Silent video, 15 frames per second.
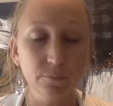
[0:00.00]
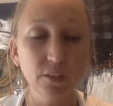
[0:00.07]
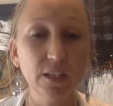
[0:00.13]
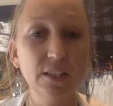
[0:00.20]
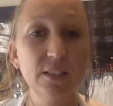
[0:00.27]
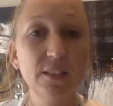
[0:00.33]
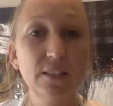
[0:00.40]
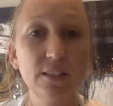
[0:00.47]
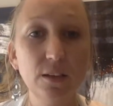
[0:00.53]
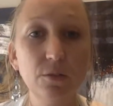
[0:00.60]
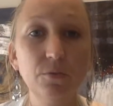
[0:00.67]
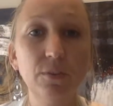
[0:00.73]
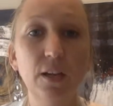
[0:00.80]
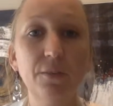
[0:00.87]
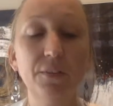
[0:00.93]
It is
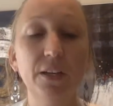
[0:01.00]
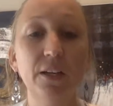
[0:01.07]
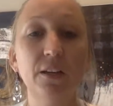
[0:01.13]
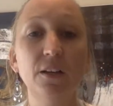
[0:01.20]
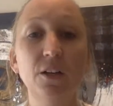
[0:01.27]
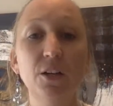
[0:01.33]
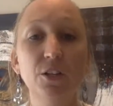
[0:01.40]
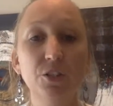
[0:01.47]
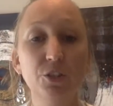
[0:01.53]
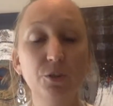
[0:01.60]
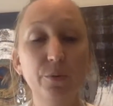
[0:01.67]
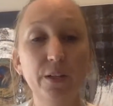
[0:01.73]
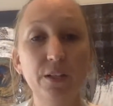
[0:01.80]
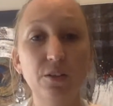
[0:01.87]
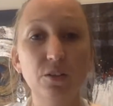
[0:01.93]
self-loving to
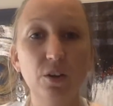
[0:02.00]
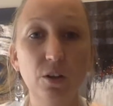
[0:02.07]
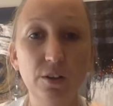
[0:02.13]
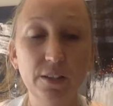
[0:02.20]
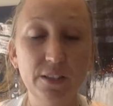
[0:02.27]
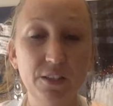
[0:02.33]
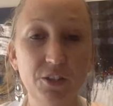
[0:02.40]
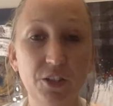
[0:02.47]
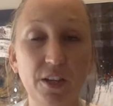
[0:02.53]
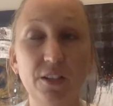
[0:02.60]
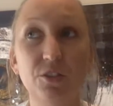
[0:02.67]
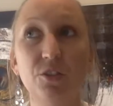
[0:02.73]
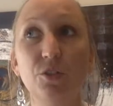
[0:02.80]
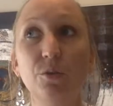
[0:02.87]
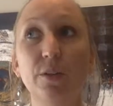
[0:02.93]
acknowledge
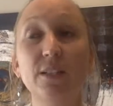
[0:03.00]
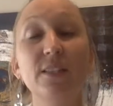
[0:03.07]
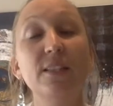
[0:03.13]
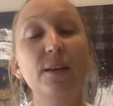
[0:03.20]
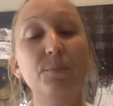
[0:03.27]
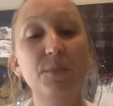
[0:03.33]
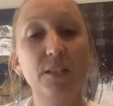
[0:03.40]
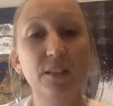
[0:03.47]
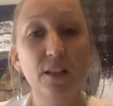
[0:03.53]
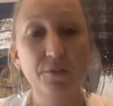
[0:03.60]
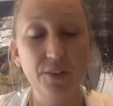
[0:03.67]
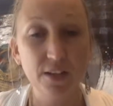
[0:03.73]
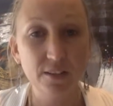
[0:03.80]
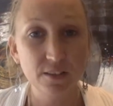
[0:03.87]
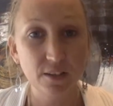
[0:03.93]
and to accept and love
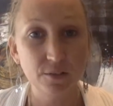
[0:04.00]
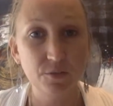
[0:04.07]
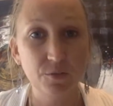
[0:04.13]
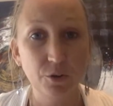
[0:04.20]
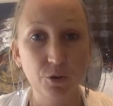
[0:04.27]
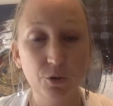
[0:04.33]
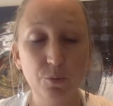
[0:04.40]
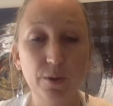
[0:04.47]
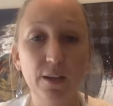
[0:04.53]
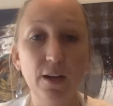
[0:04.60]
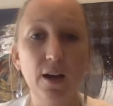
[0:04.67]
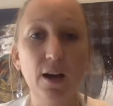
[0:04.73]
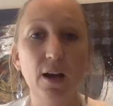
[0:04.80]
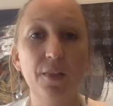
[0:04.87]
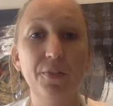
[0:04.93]
ourselves for who we
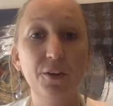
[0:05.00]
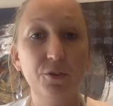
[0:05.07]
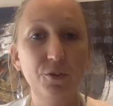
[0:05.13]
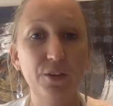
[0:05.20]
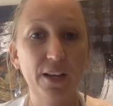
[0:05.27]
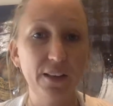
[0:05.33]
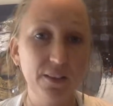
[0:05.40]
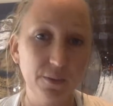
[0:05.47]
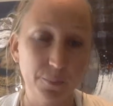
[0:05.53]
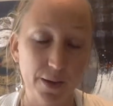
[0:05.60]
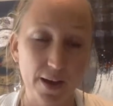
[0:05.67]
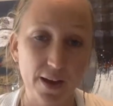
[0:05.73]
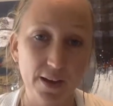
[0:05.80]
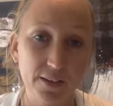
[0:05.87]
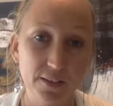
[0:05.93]
are, the good and the
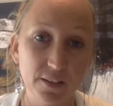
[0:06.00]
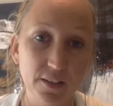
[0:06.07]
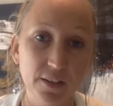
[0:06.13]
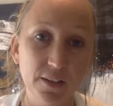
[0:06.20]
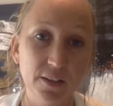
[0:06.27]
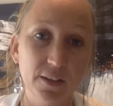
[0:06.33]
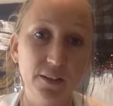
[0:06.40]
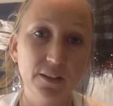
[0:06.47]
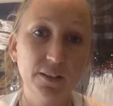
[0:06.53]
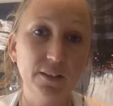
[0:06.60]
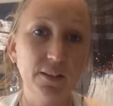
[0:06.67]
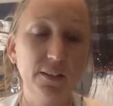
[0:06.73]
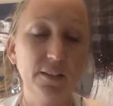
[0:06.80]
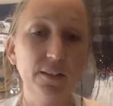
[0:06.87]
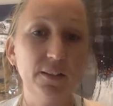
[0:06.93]
bad.
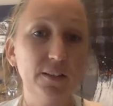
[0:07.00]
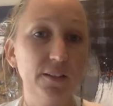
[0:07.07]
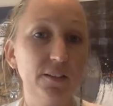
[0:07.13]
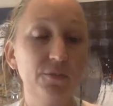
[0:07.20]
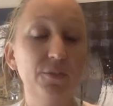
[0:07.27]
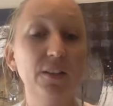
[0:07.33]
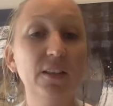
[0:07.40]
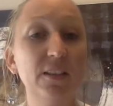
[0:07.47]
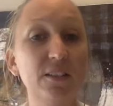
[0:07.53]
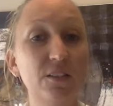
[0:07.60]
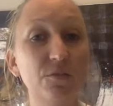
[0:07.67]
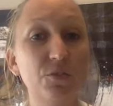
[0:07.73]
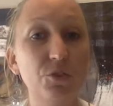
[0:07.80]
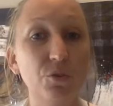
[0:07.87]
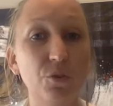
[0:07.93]
The feelings
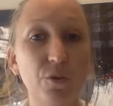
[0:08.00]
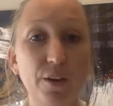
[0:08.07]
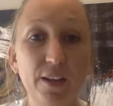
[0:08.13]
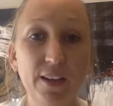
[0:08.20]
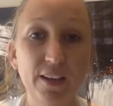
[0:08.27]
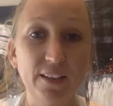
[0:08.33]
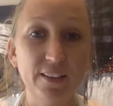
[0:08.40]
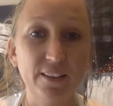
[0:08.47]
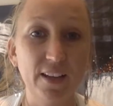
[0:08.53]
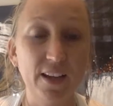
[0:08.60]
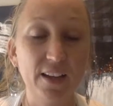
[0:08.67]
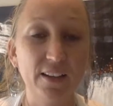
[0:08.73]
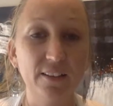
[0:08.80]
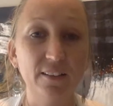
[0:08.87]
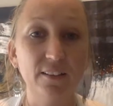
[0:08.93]
of joy
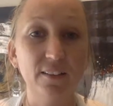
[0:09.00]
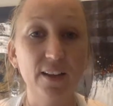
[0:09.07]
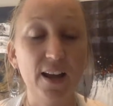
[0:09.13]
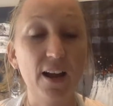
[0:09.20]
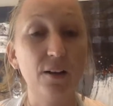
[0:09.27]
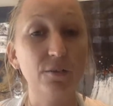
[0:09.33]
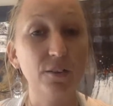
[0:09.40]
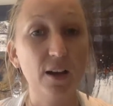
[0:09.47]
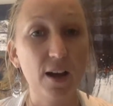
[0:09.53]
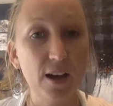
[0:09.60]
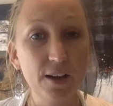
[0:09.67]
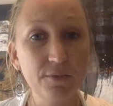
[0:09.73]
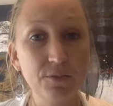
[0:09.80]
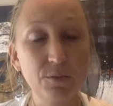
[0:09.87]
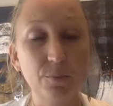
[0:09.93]
and our
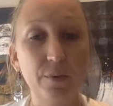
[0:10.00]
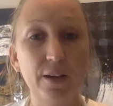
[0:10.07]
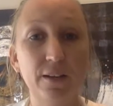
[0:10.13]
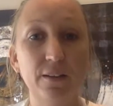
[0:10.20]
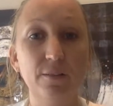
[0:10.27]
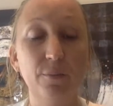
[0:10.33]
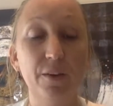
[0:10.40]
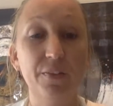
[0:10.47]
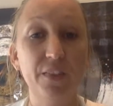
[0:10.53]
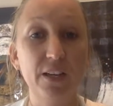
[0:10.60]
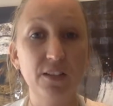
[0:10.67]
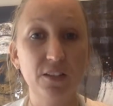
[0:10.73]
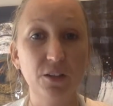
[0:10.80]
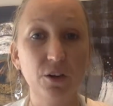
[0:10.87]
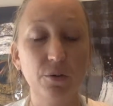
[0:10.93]
lives when
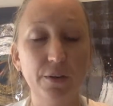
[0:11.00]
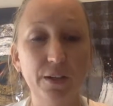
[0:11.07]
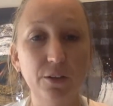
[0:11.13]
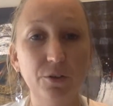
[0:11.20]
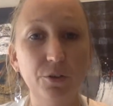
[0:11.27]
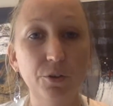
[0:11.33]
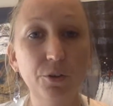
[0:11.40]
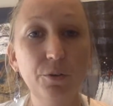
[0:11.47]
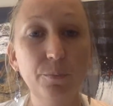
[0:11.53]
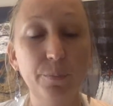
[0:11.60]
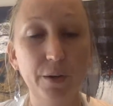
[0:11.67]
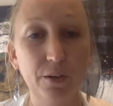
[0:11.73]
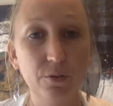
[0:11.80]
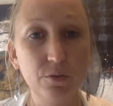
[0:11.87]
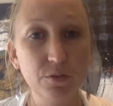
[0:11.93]
things are going good,
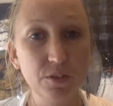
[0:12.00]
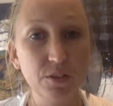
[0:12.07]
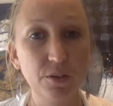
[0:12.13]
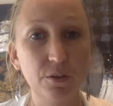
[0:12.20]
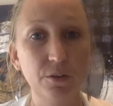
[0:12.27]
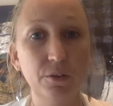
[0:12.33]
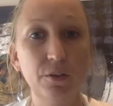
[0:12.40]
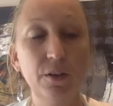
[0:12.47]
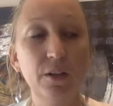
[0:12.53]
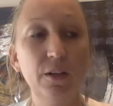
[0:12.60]
but also